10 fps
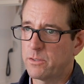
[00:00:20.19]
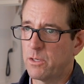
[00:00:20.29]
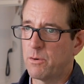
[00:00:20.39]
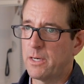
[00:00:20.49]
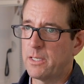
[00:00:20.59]

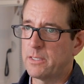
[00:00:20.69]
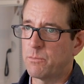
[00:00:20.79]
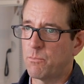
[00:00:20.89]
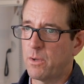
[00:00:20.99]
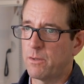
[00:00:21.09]
So it is
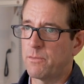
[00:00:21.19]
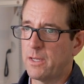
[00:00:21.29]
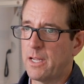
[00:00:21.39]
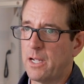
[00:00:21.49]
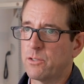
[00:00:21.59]
one of the
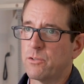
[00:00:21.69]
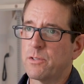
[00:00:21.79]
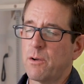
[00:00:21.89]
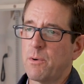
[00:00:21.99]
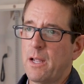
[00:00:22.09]
cancers
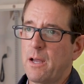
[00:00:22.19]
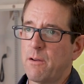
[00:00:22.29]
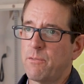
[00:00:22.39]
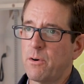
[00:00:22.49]
that we have